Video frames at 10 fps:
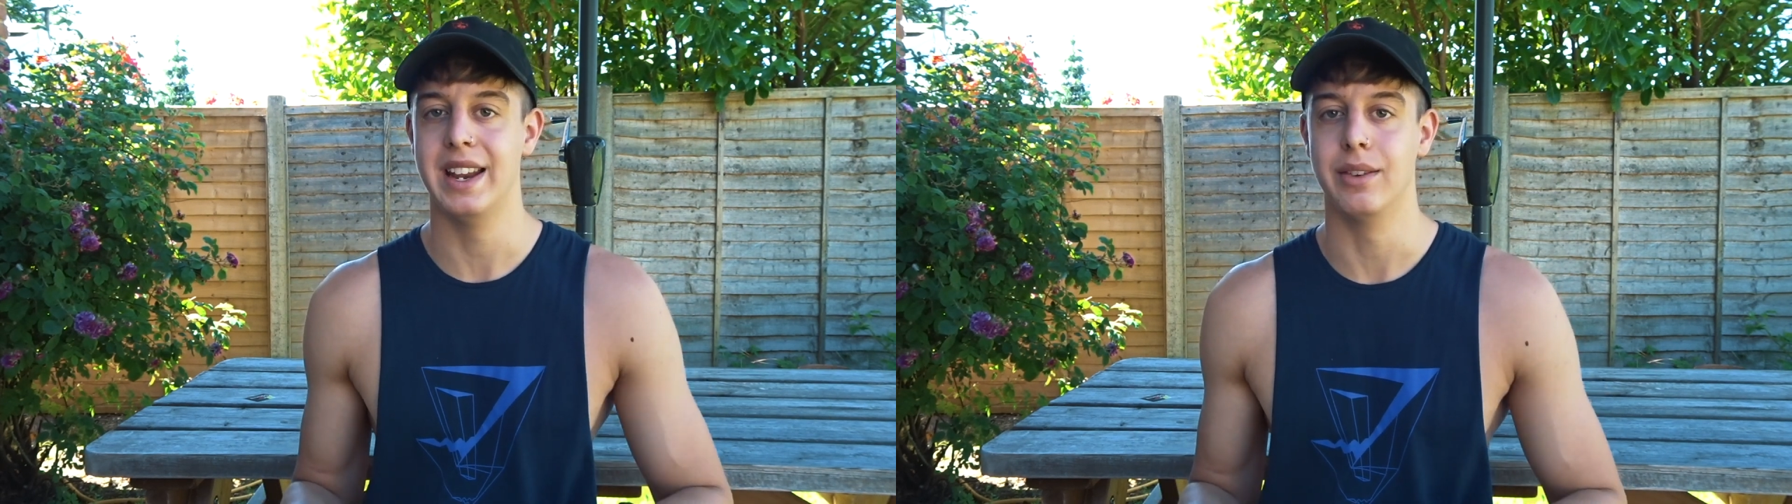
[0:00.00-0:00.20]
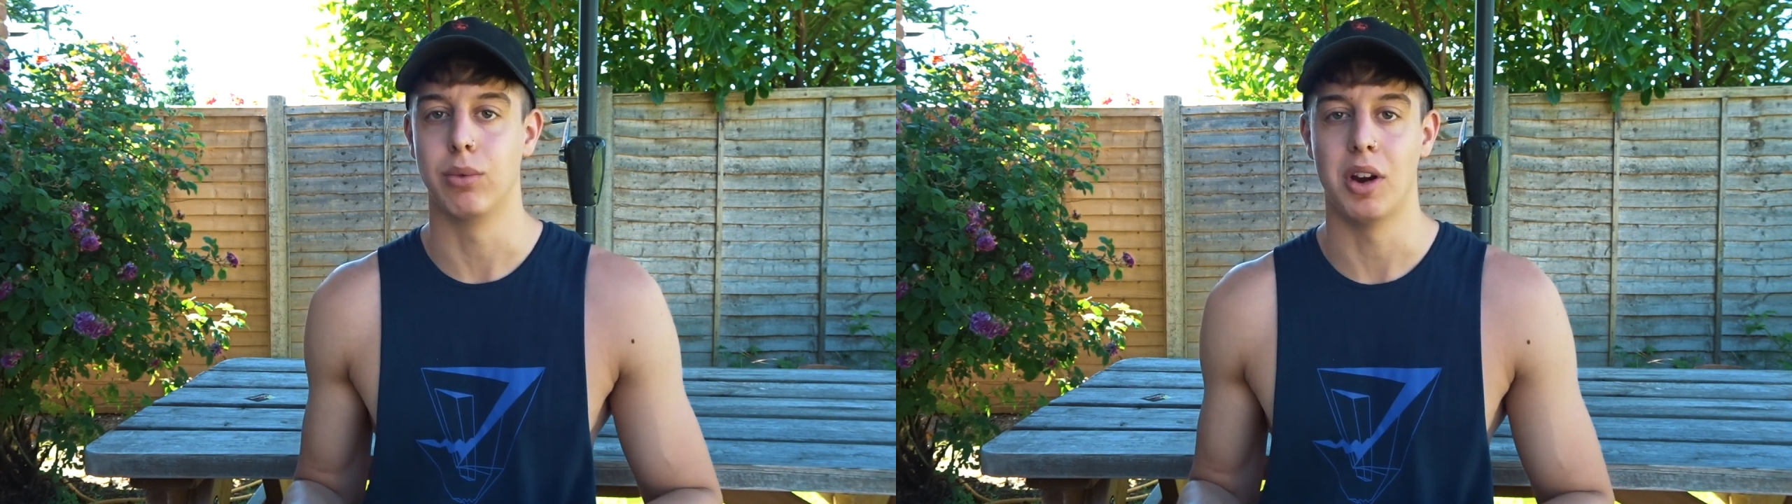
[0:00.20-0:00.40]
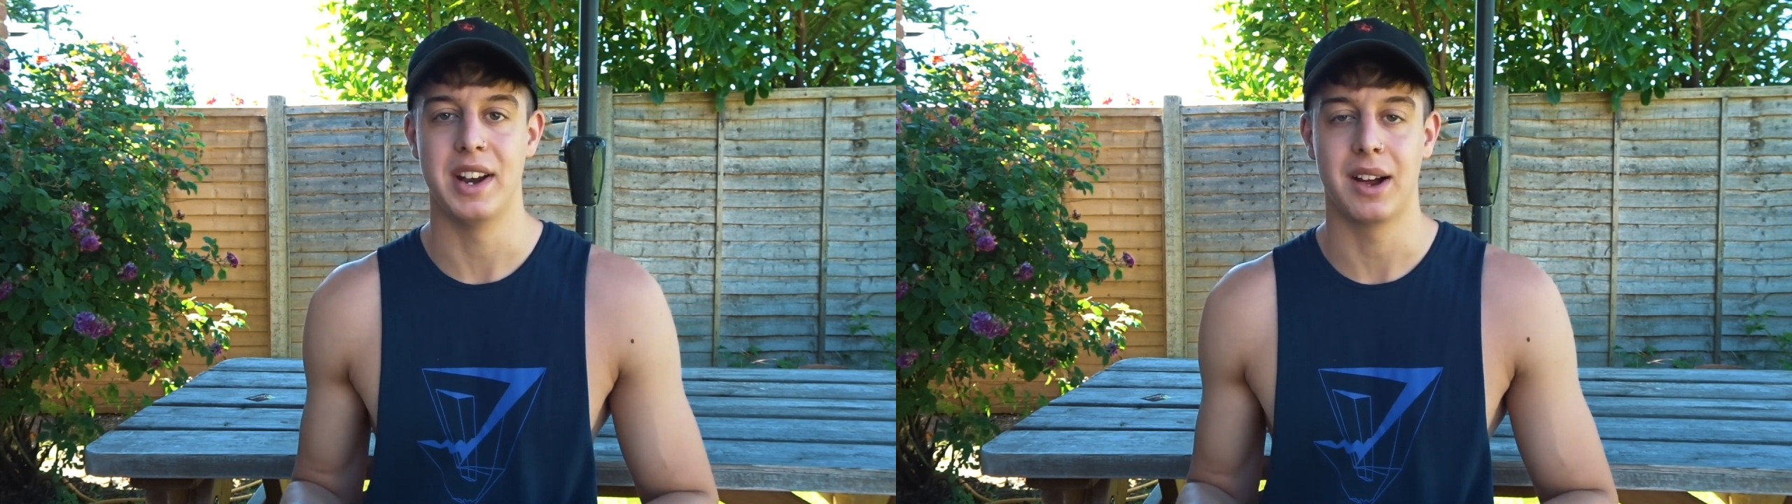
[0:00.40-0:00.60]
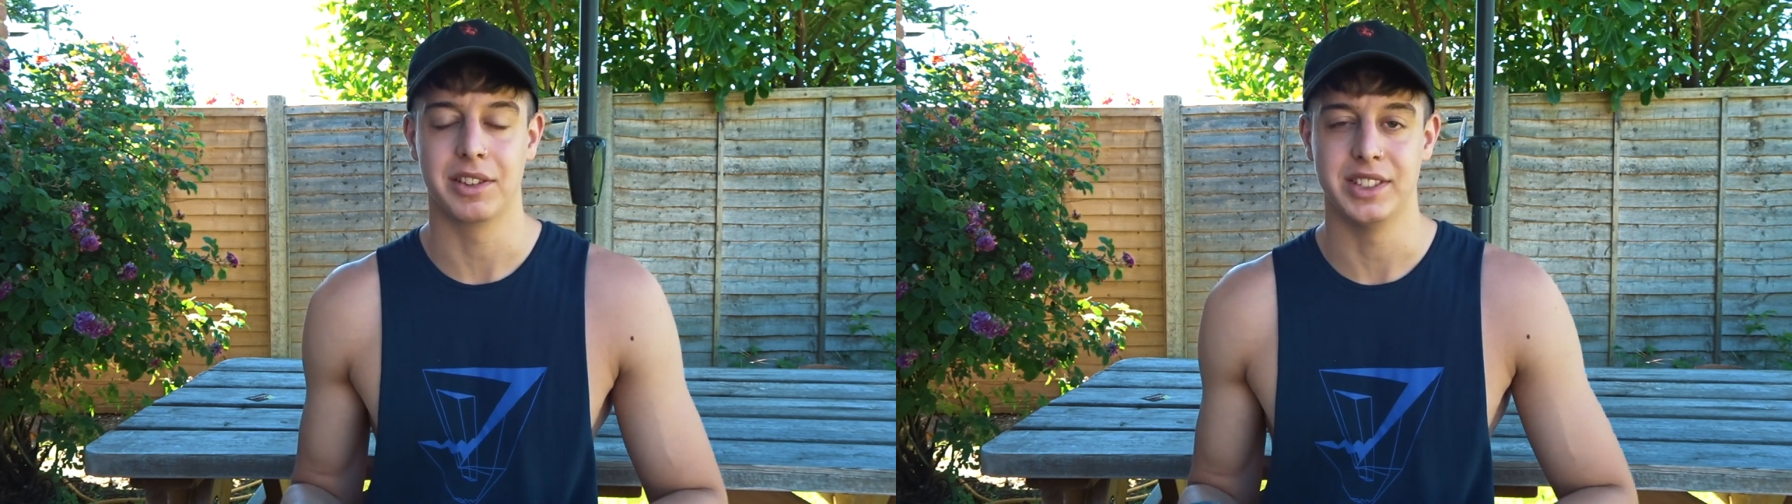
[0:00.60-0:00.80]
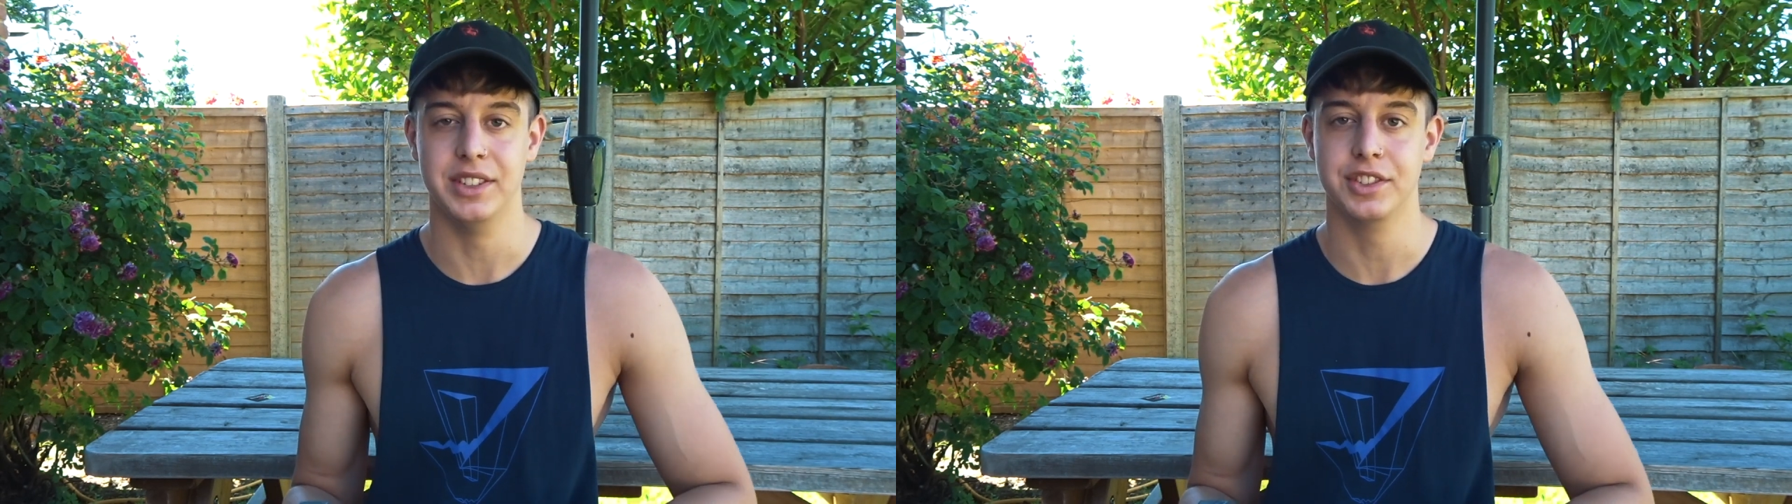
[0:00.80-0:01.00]
it right now
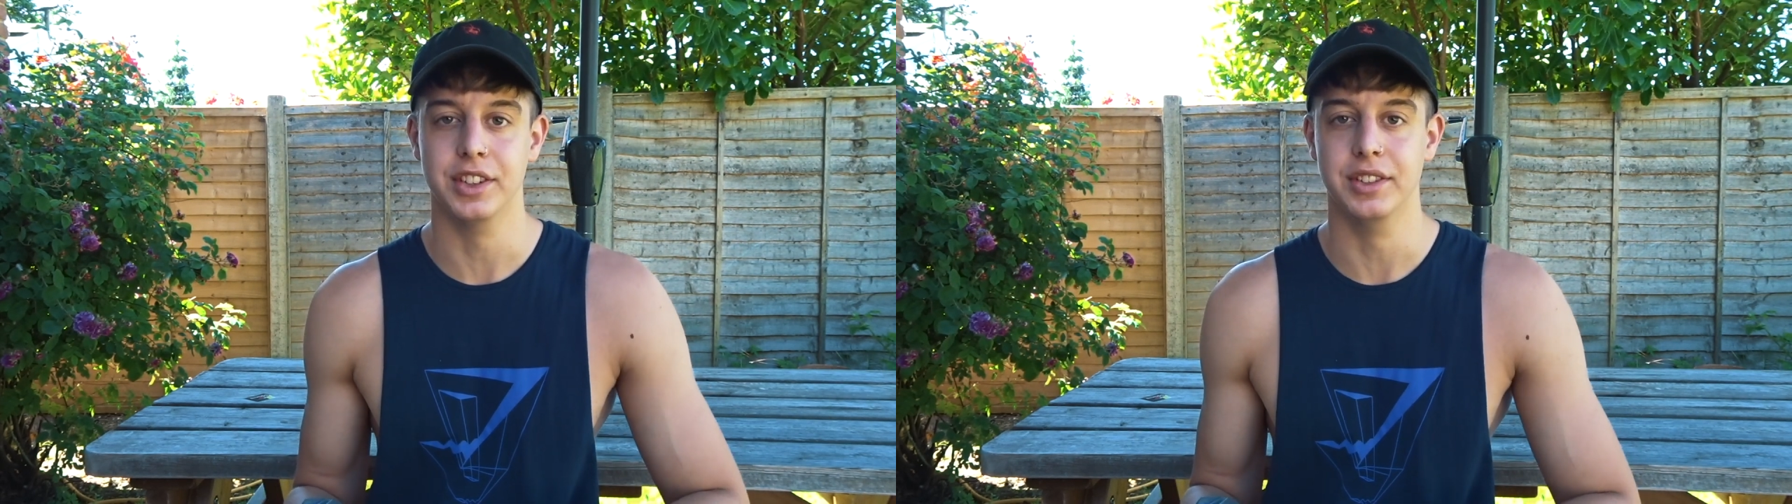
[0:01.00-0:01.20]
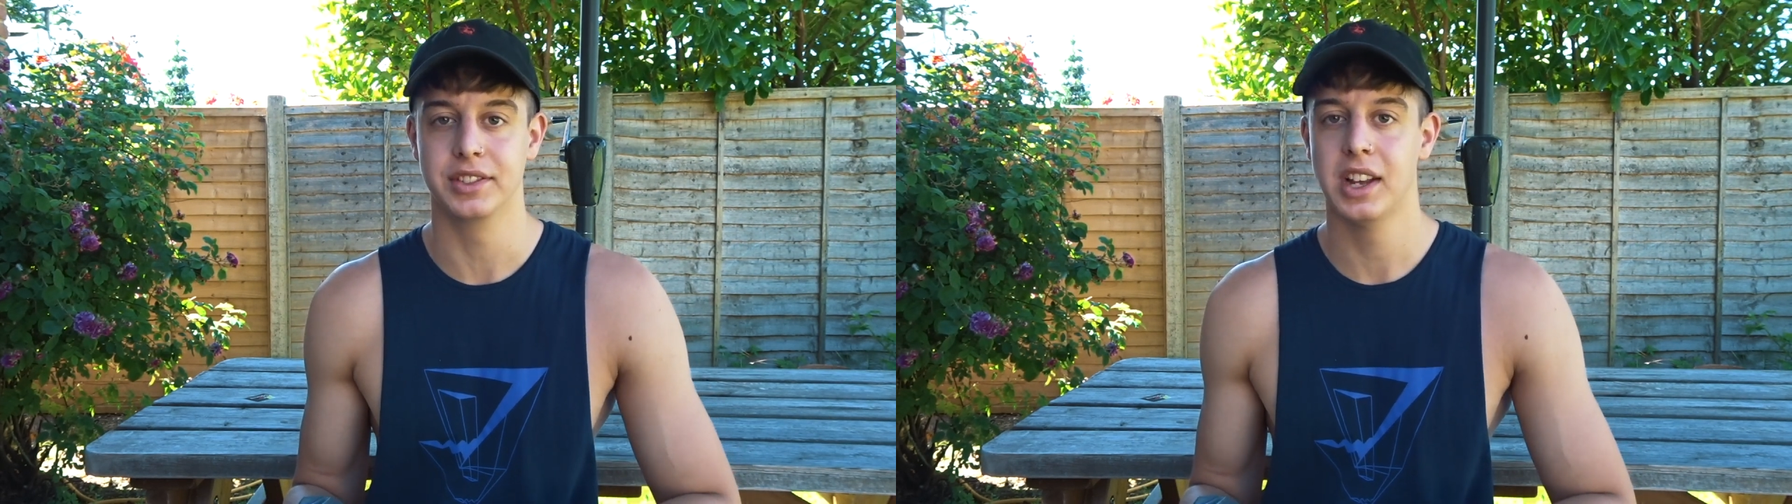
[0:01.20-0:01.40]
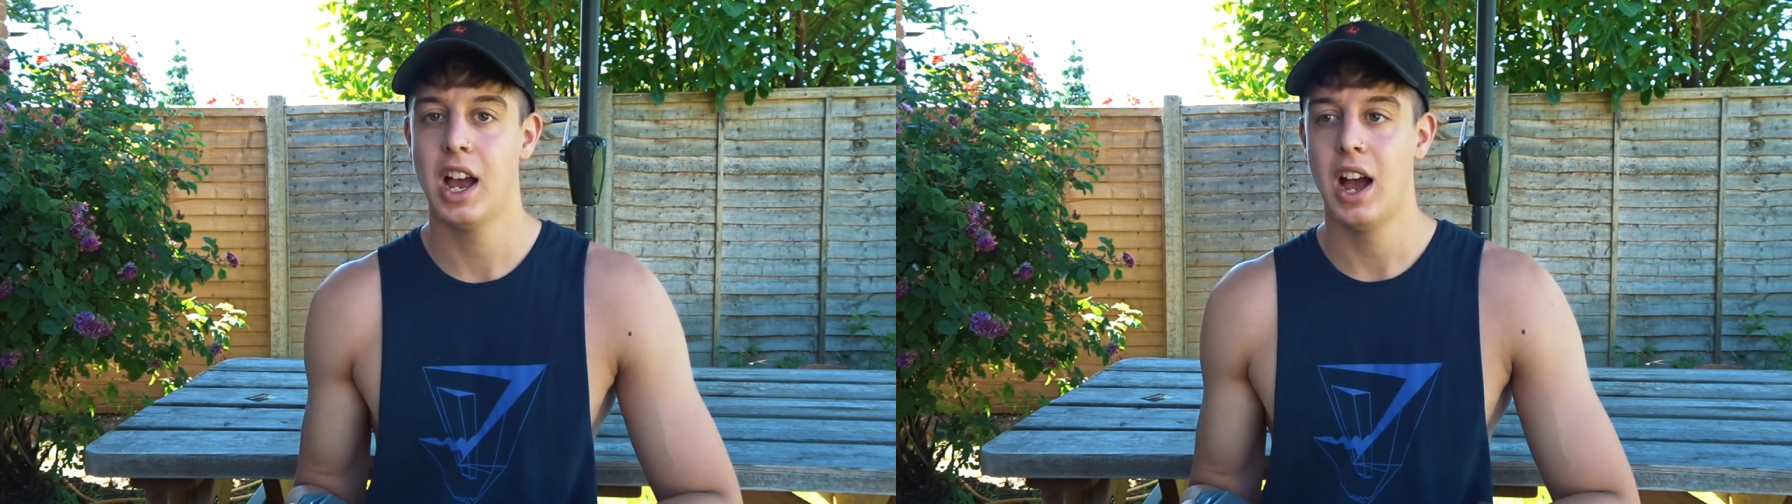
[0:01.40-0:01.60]
this instance,